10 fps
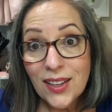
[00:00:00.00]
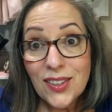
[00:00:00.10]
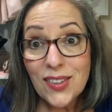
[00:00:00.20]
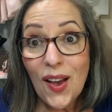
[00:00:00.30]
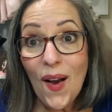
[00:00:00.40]

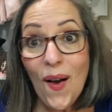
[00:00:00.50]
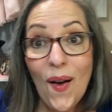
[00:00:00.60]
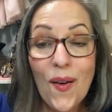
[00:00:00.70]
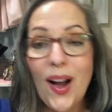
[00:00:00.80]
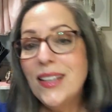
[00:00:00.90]
So
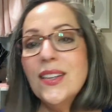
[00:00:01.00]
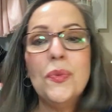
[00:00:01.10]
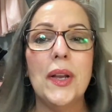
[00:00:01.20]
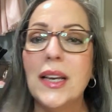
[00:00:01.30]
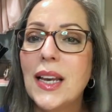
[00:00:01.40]
I
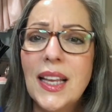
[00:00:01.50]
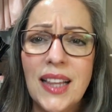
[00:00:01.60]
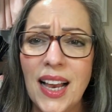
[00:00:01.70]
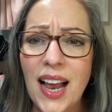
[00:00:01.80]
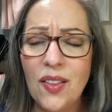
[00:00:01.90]
just wanted to get
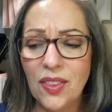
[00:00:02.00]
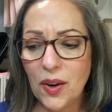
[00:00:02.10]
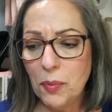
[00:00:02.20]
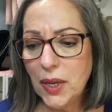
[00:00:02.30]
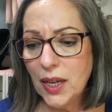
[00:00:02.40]
that out
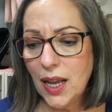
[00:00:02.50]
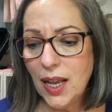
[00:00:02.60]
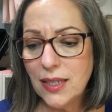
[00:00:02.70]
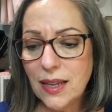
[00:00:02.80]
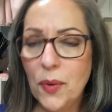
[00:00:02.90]
there
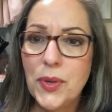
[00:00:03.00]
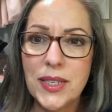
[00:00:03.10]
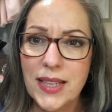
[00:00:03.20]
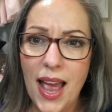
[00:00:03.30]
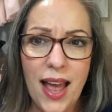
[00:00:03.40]
because I was
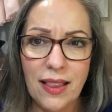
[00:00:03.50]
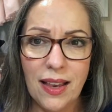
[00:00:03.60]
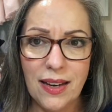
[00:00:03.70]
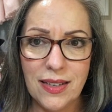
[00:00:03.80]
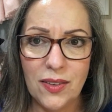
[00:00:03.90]
sad
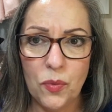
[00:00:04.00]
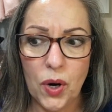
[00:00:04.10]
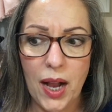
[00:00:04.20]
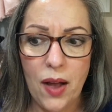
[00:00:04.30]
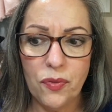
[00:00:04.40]
that it didn't
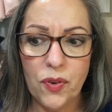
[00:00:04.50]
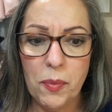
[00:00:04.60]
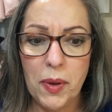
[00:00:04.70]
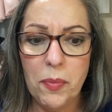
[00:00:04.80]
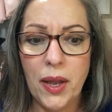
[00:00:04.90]
work out for
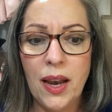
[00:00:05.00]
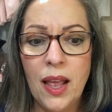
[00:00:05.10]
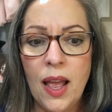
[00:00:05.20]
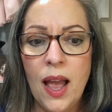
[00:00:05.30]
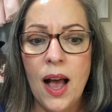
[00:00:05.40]
me, but
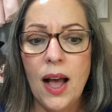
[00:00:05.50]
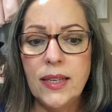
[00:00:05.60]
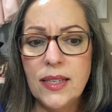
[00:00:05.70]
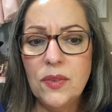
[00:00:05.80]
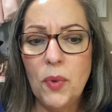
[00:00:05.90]
I
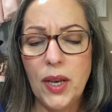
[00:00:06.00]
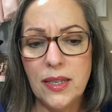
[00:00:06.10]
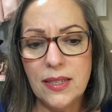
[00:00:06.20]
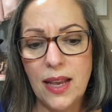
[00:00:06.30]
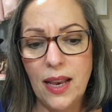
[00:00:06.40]
didn't want
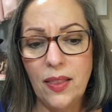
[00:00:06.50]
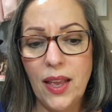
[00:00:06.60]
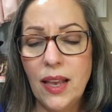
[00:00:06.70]
to say anything.